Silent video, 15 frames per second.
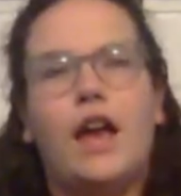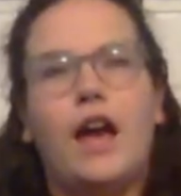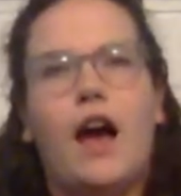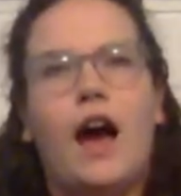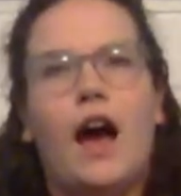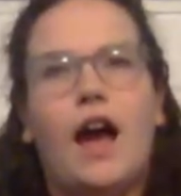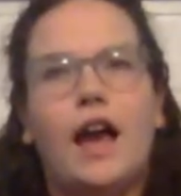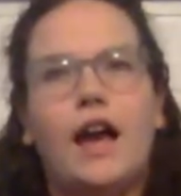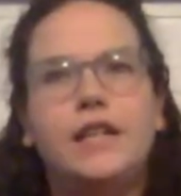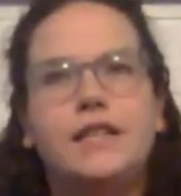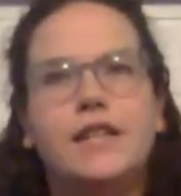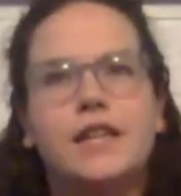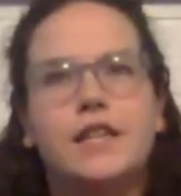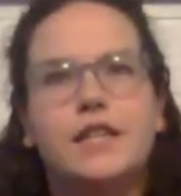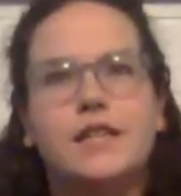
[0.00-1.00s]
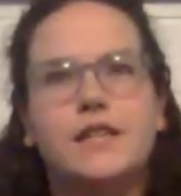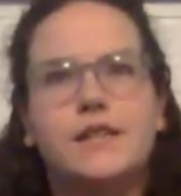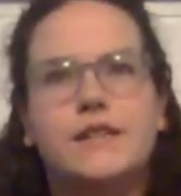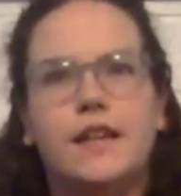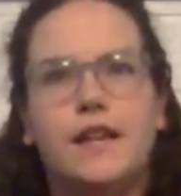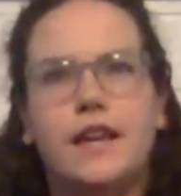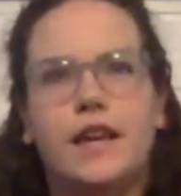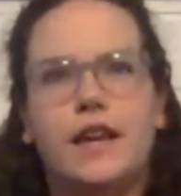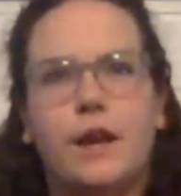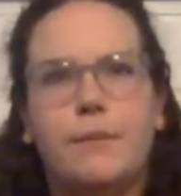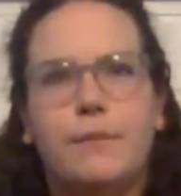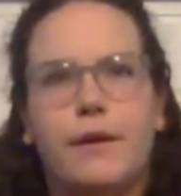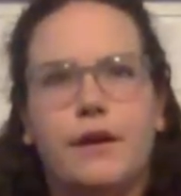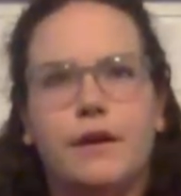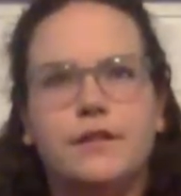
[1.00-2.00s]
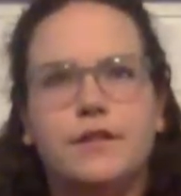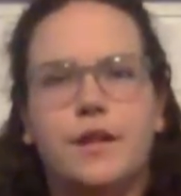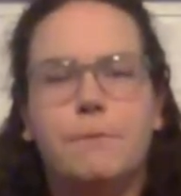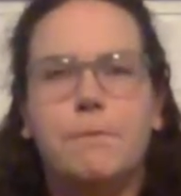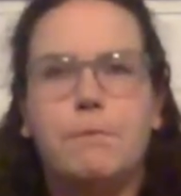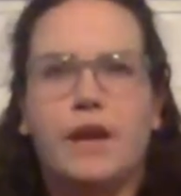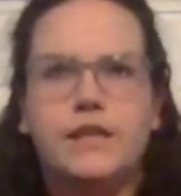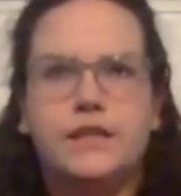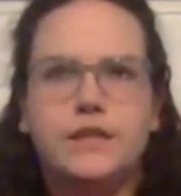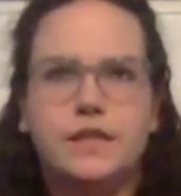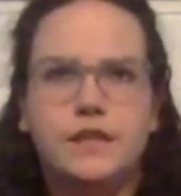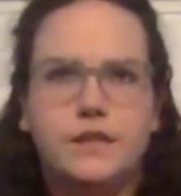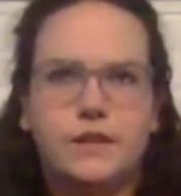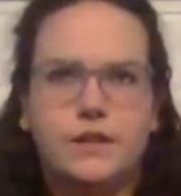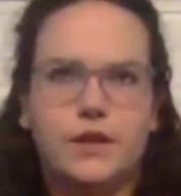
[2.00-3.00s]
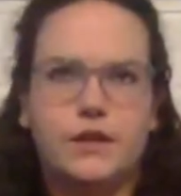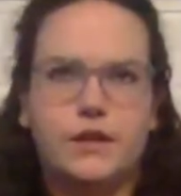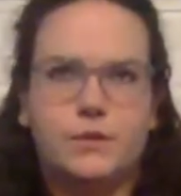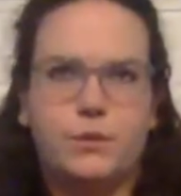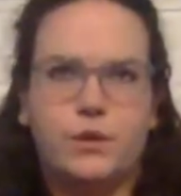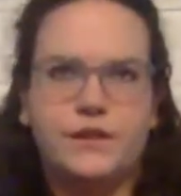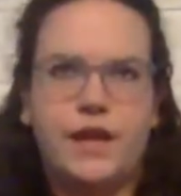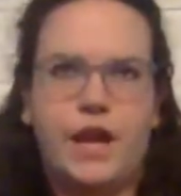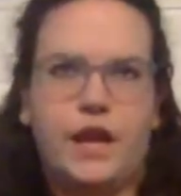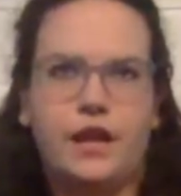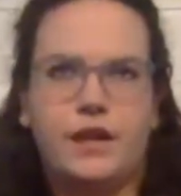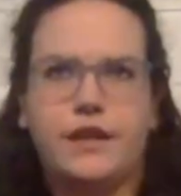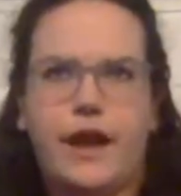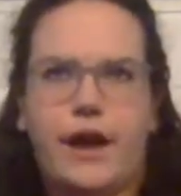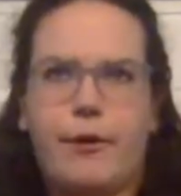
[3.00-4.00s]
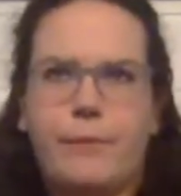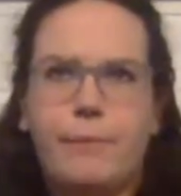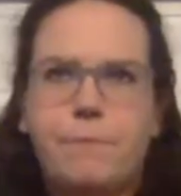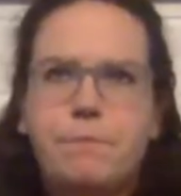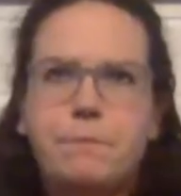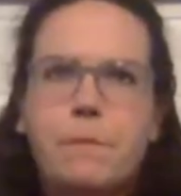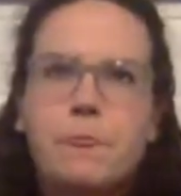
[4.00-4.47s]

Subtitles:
I didn't see it in person. My sisters were taken down